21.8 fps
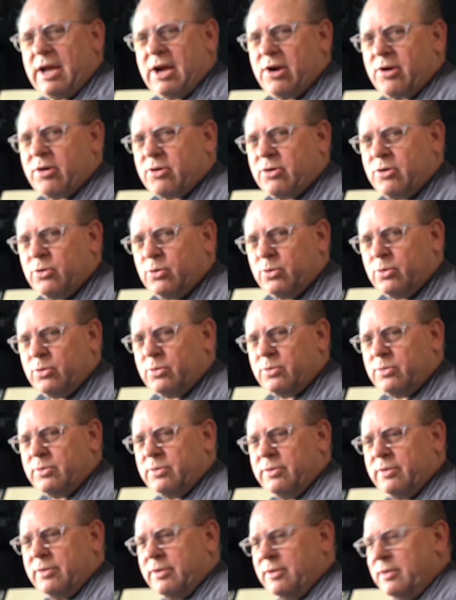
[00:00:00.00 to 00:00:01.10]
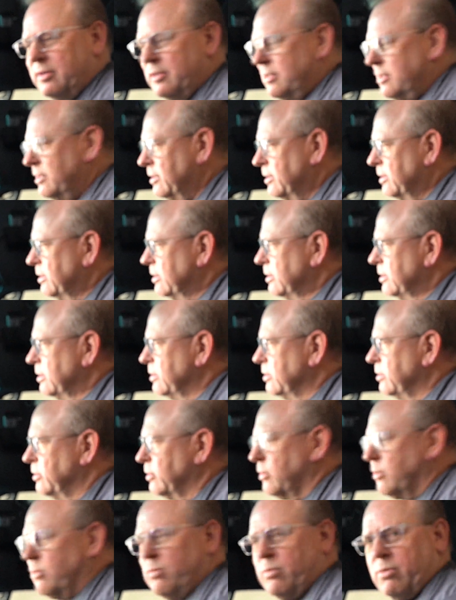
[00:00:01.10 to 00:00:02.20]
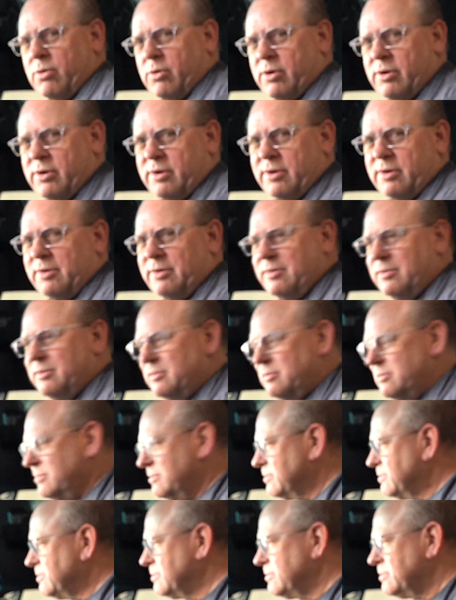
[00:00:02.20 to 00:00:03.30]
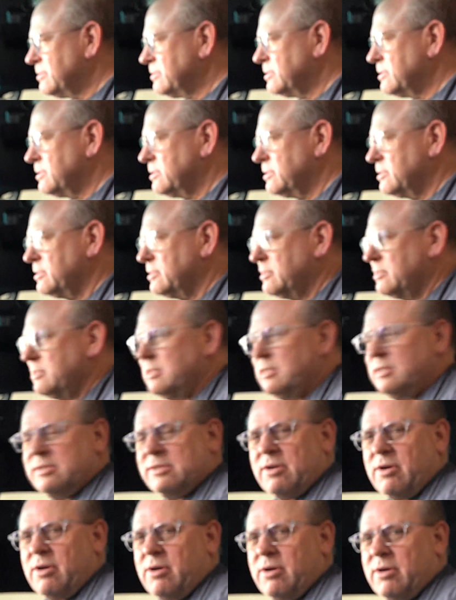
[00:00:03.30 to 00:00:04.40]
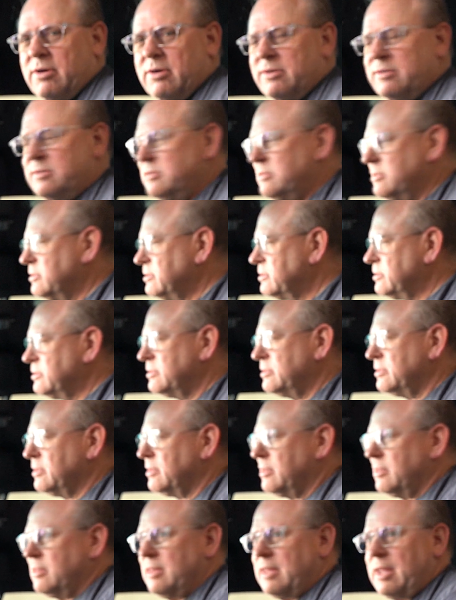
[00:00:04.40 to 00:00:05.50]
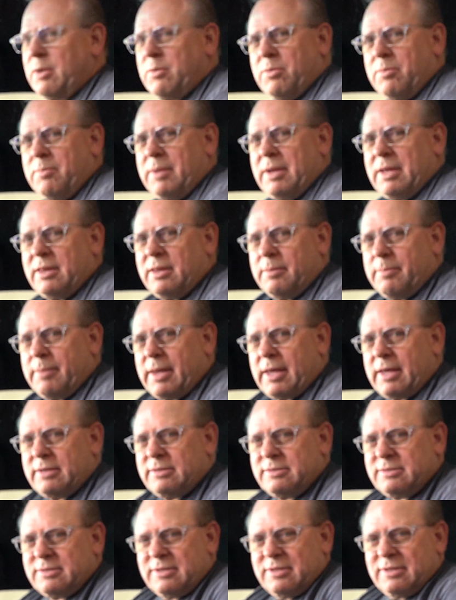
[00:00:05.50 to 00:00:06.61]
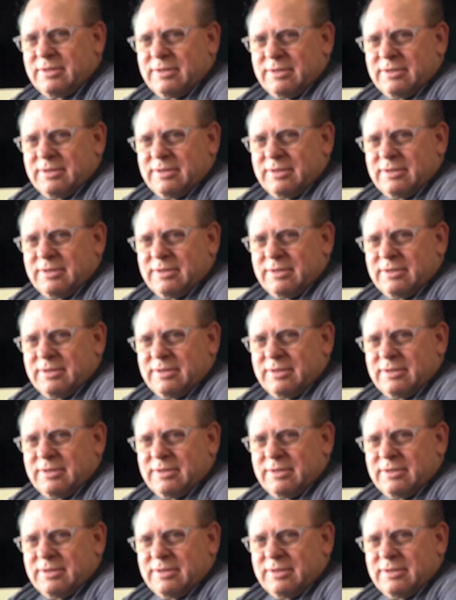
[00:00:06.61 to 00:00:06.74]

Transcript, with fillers: Air cooled. No water. These cars they were made the best.